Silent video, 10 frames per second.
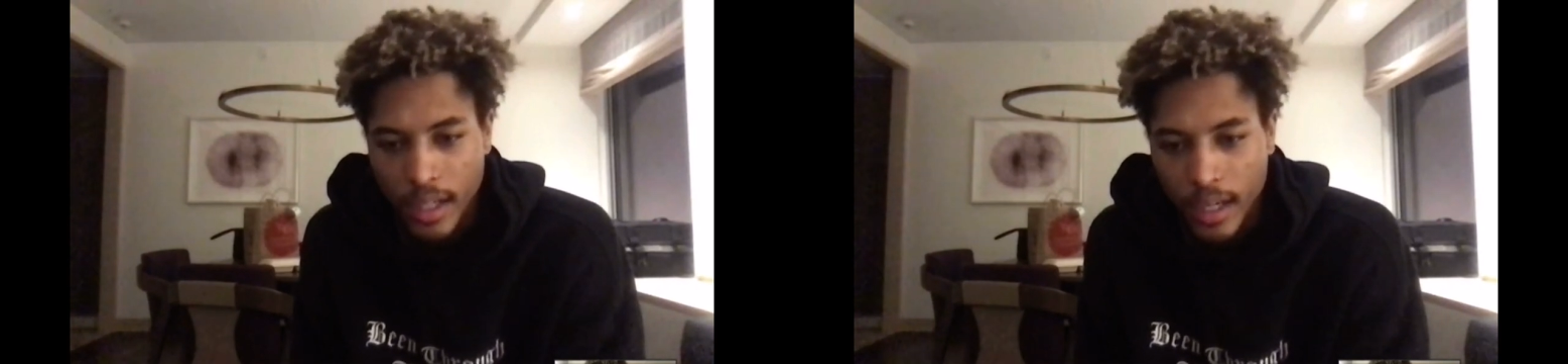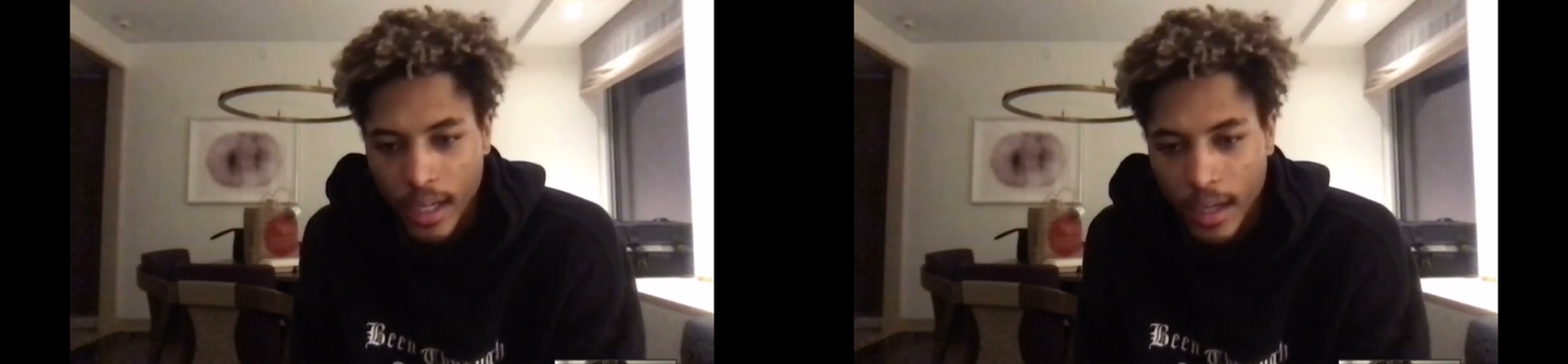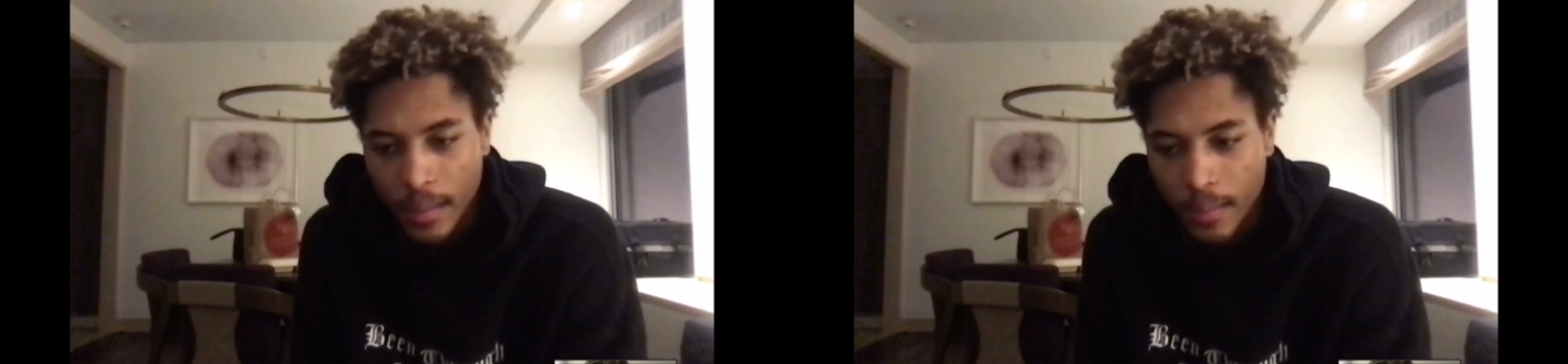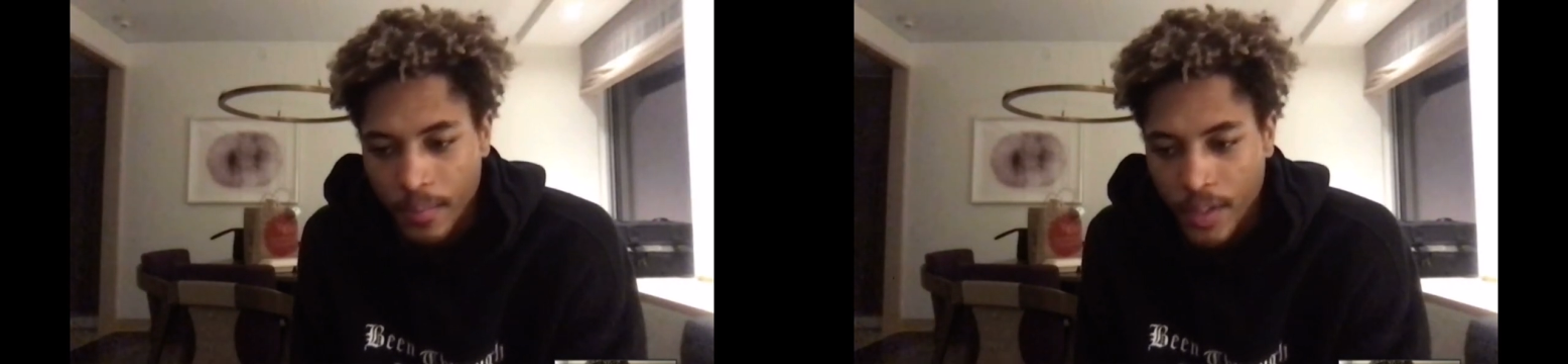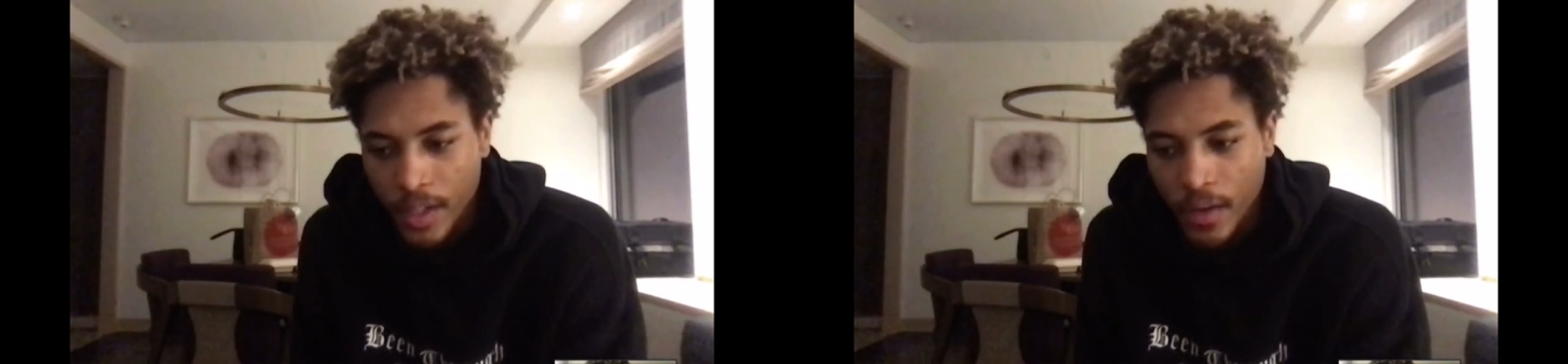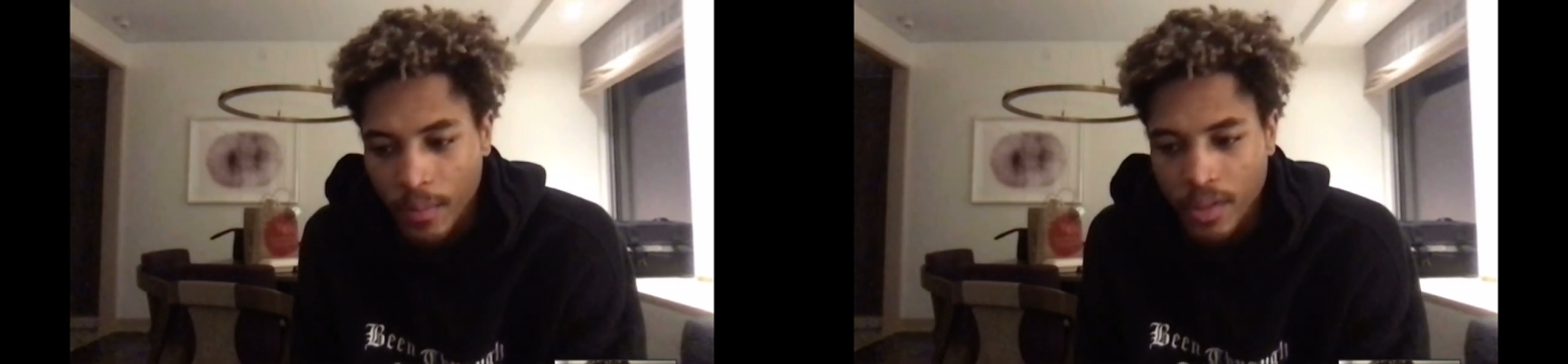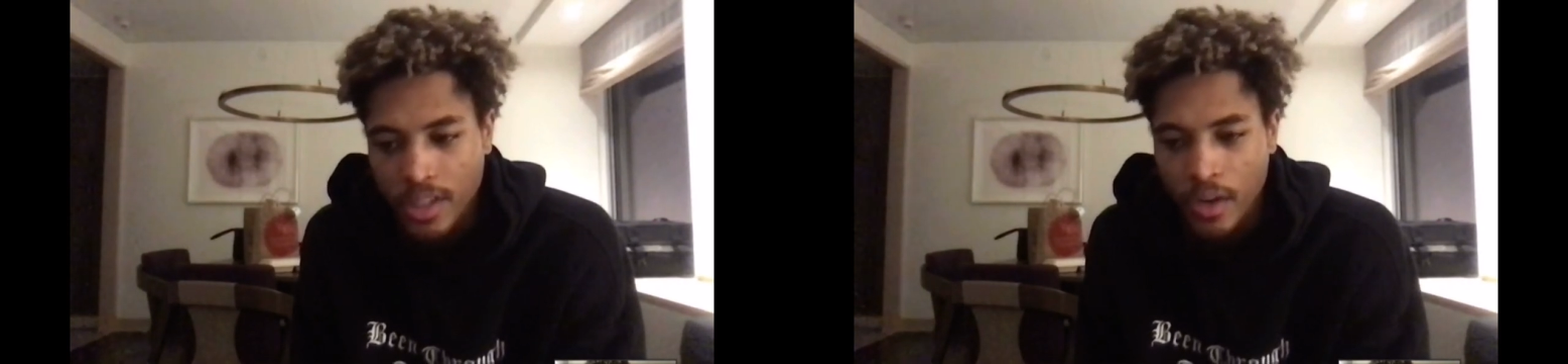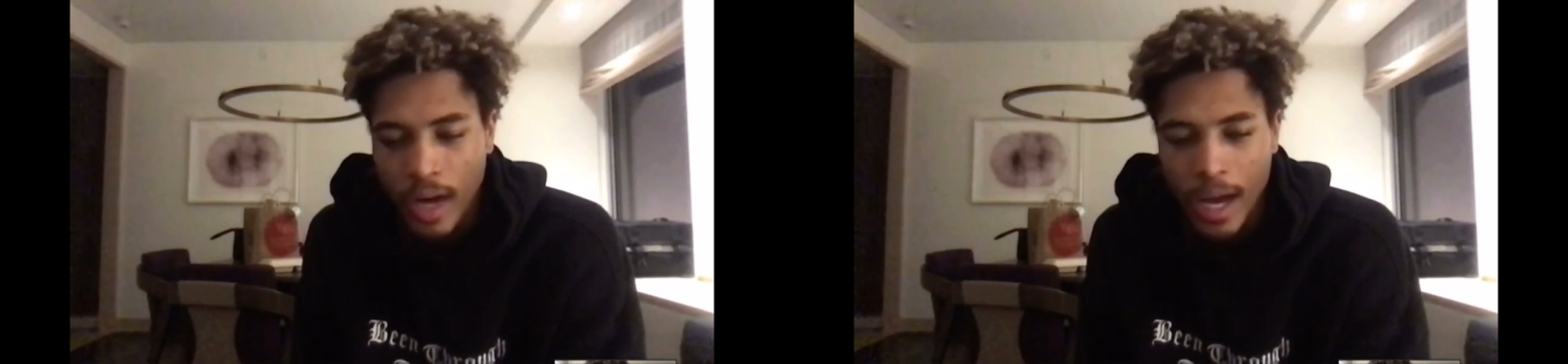And, I'm just
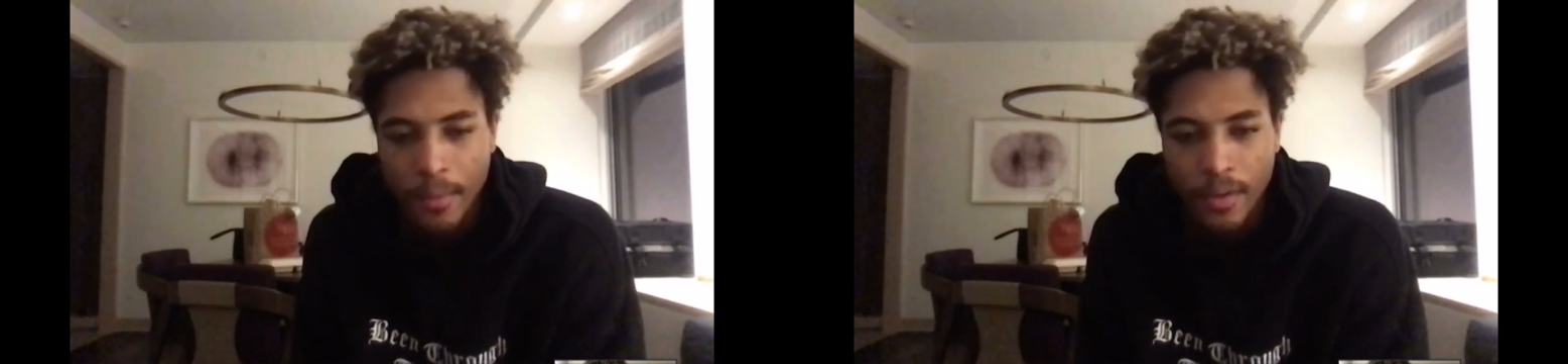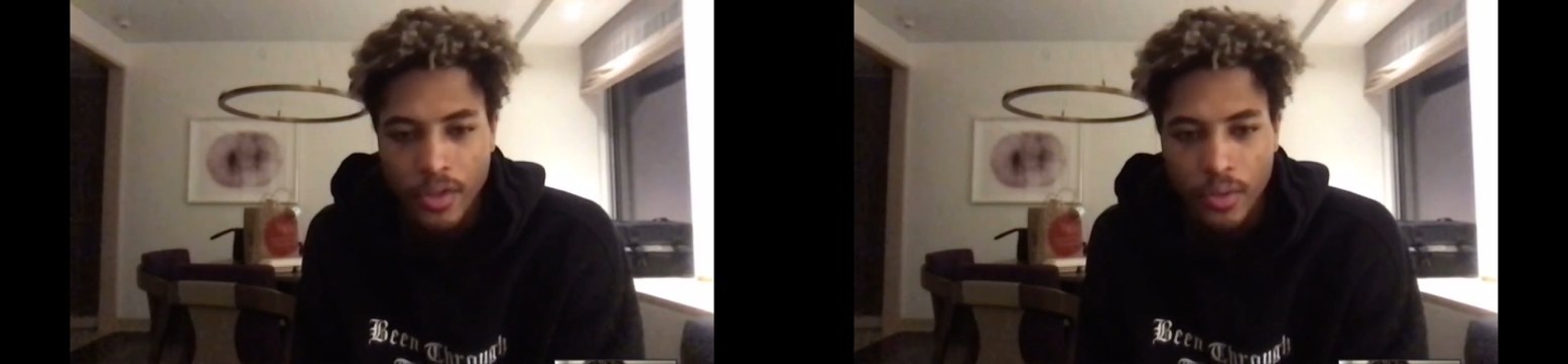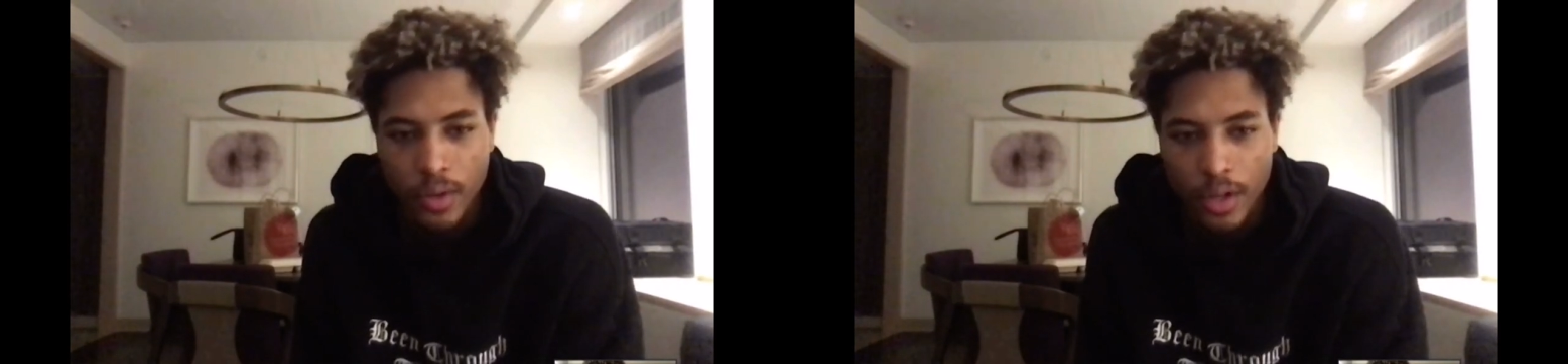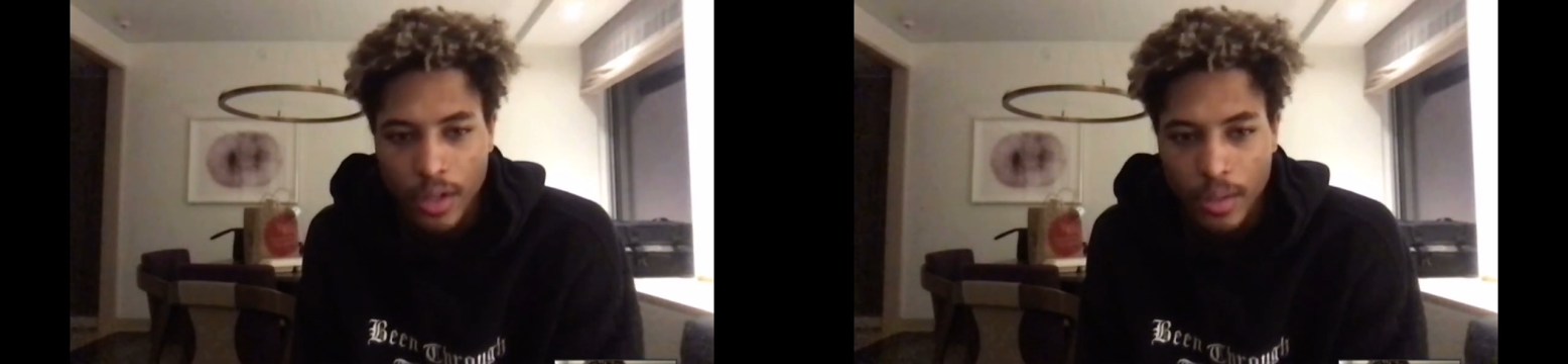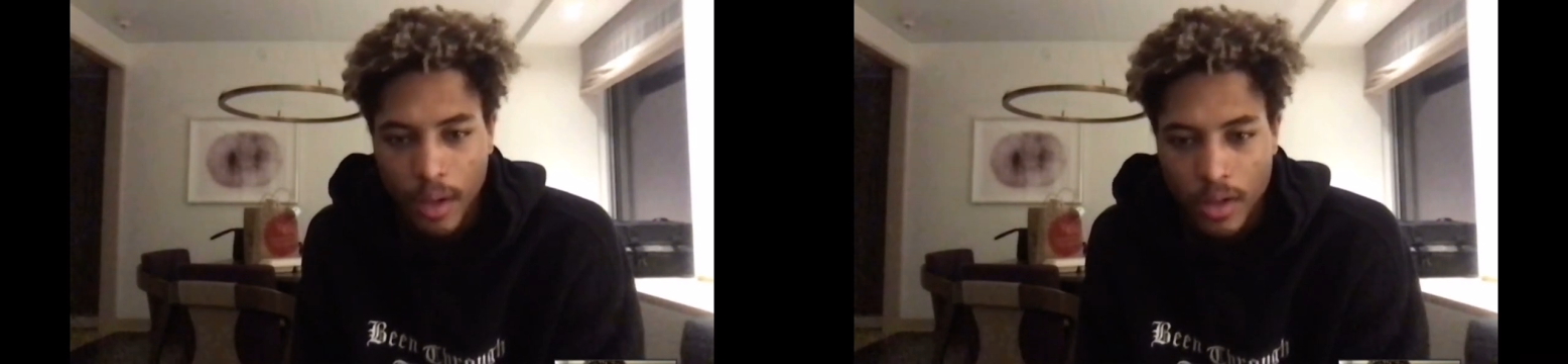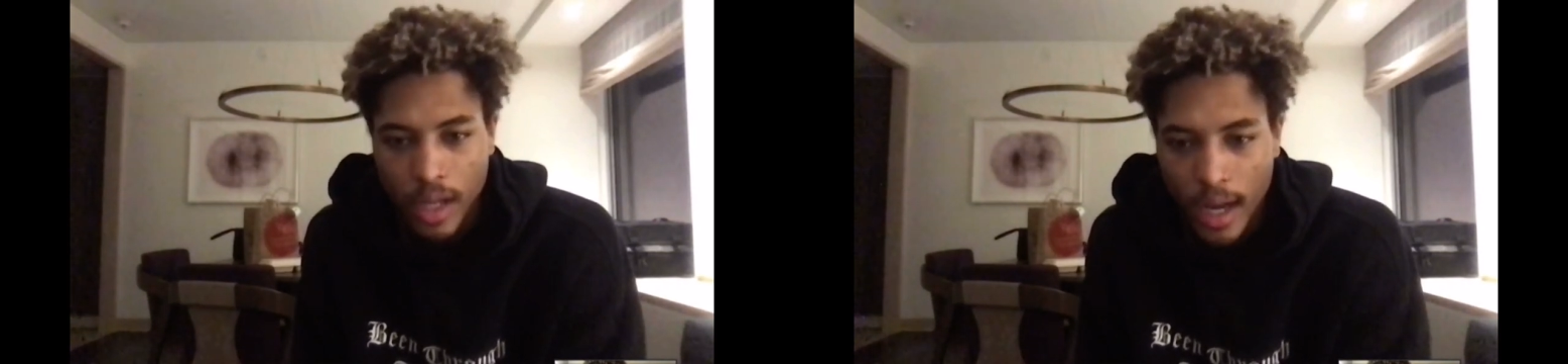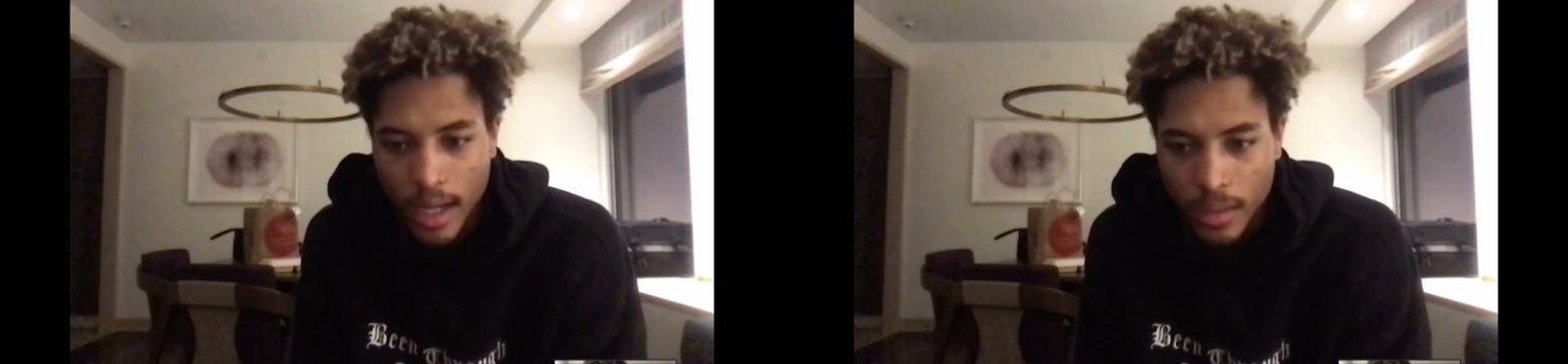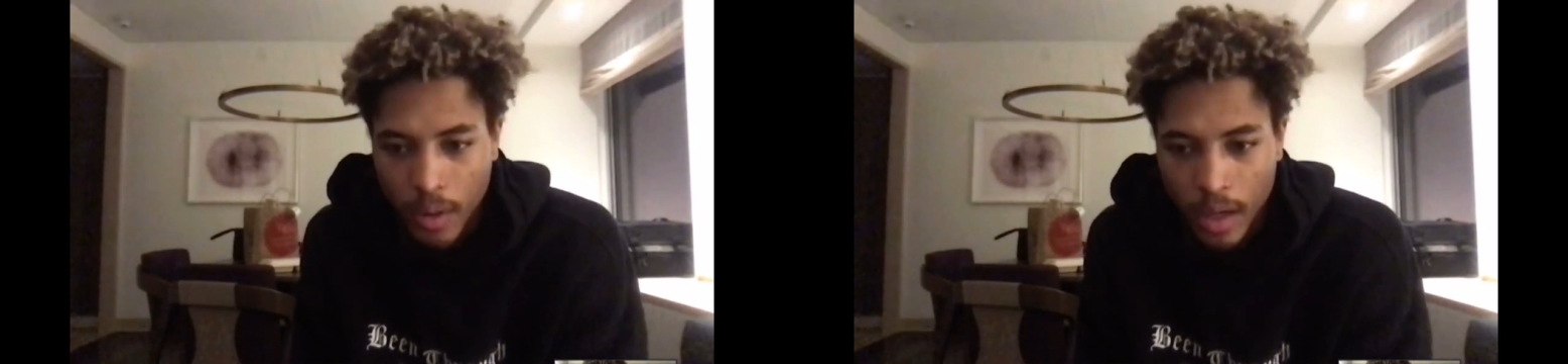so happy to where the Most High
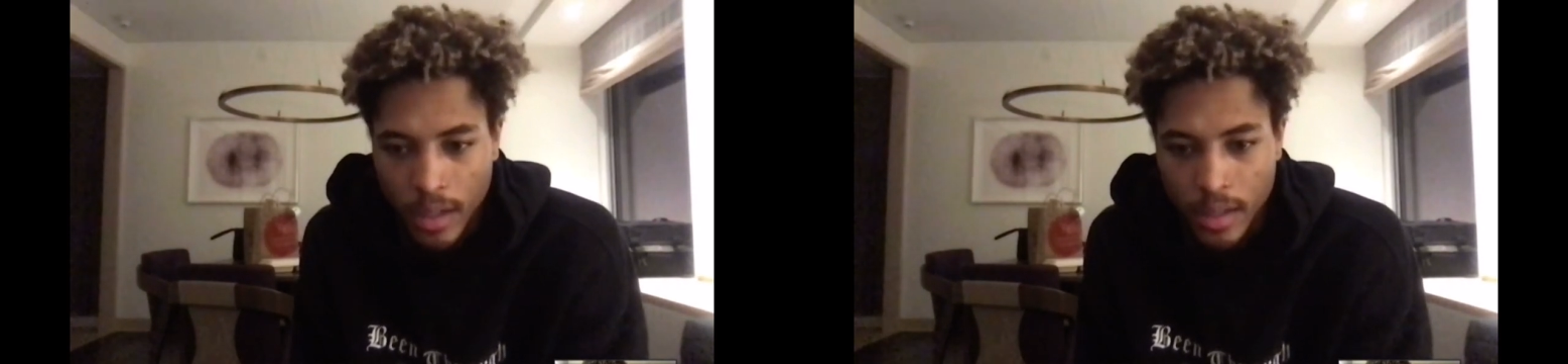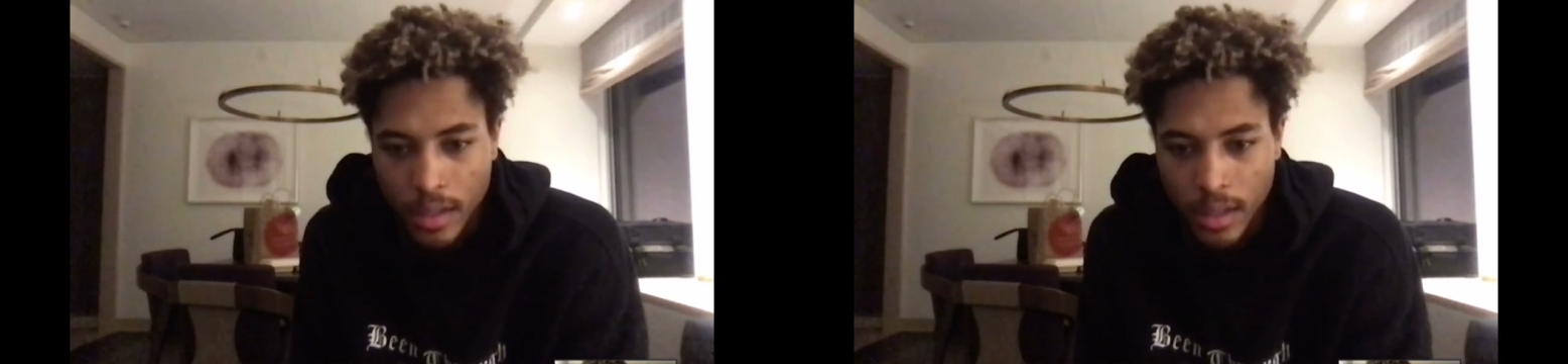has brought us,